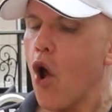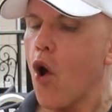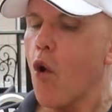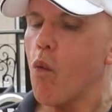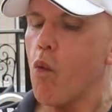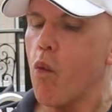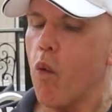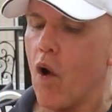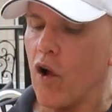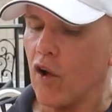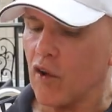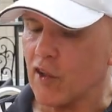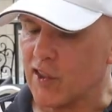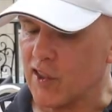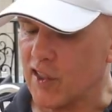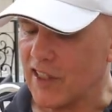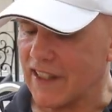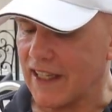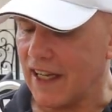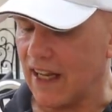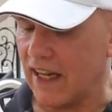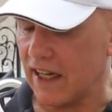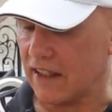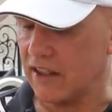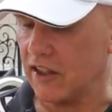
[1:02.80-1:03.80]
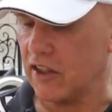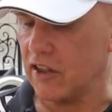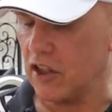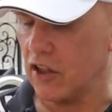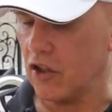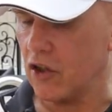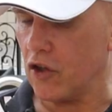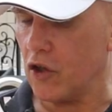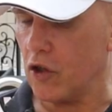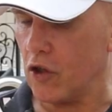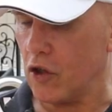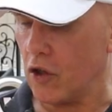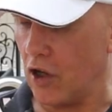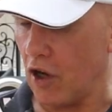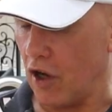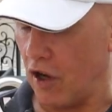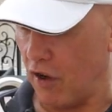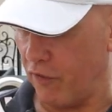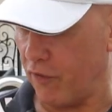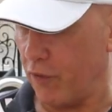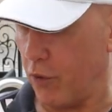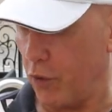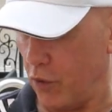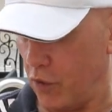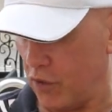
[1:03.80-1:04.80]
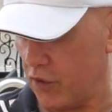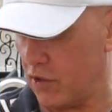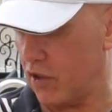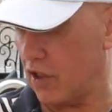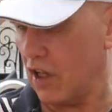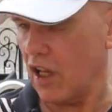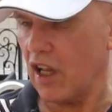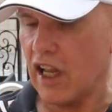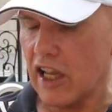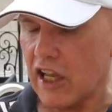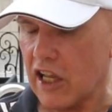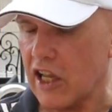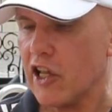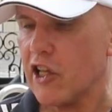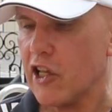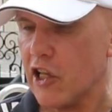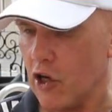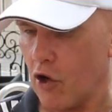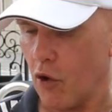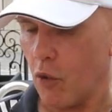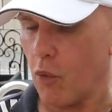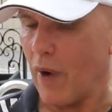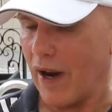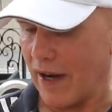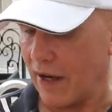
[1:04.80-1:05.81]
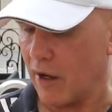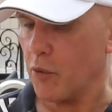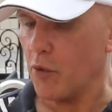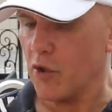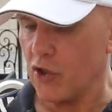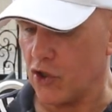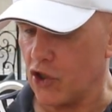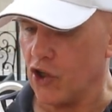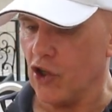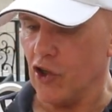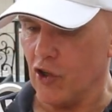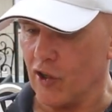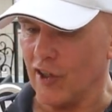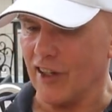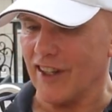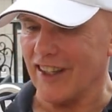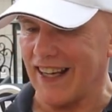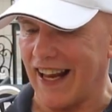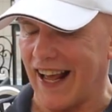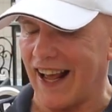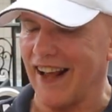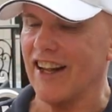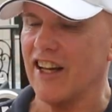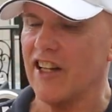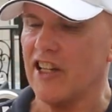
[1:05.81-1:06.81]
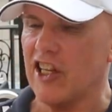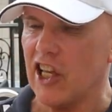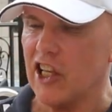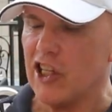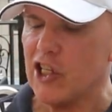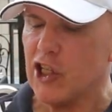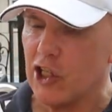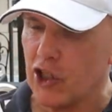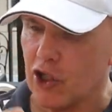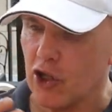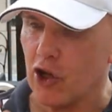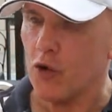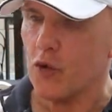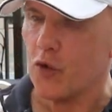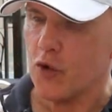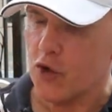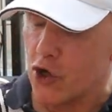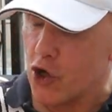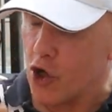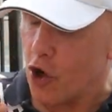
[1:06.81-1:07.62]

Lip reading: What started it all off was, you know, when I was young and that, and you don't